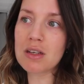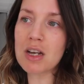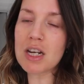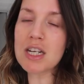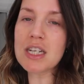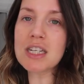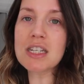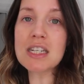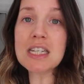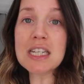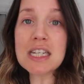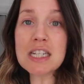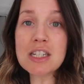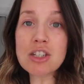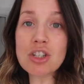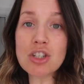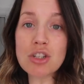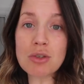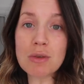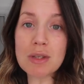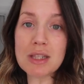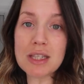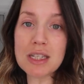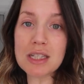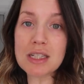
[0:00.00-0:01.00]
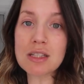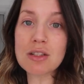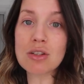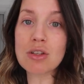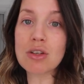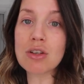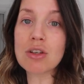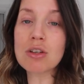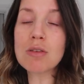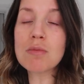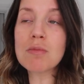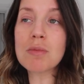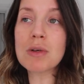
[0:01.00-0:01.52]
I didn't need to do it this
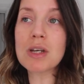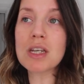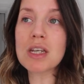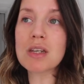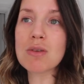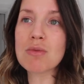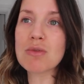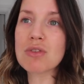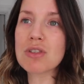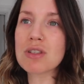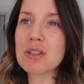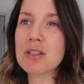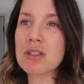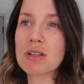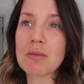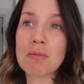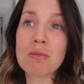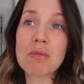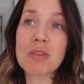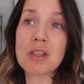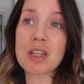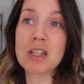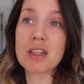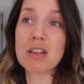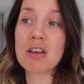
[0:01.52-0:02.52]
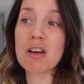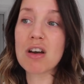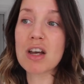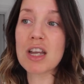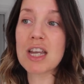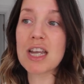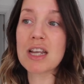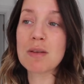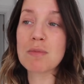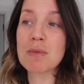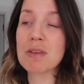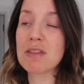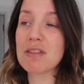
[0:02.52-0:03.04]
soon, but it was just something that I
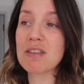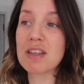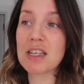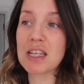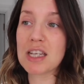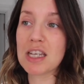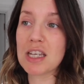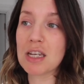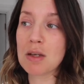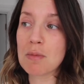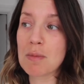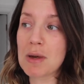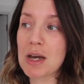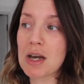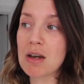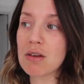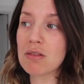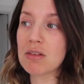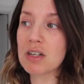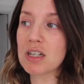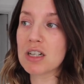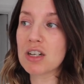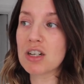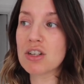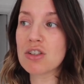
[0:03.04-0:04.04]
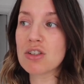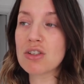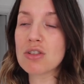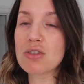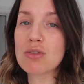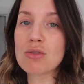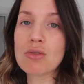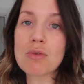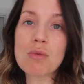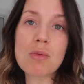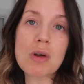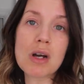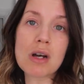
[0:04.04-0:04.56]
had been thinking about, and I just
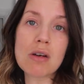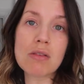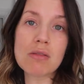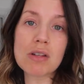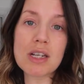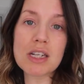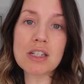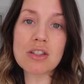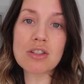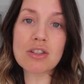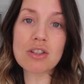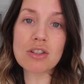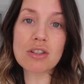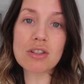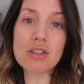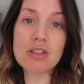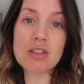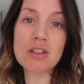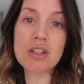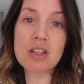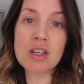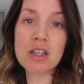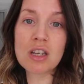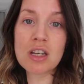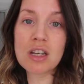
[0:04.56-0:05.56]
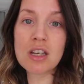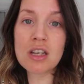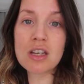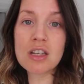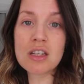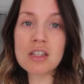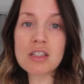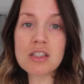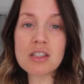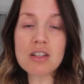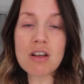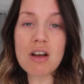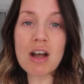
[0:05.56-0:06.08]
thought, well, let's just
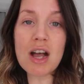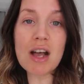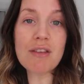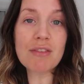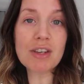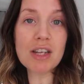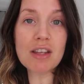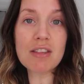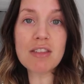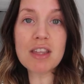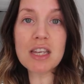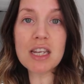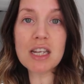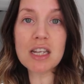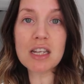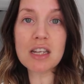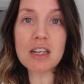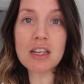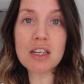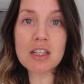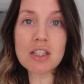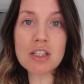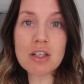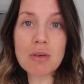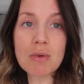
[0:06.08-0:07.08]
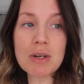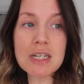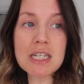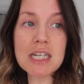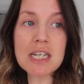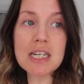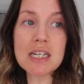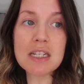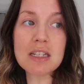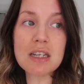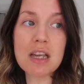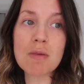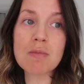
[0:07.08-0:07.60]
start having a think. So I
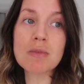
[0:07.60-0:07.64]
did.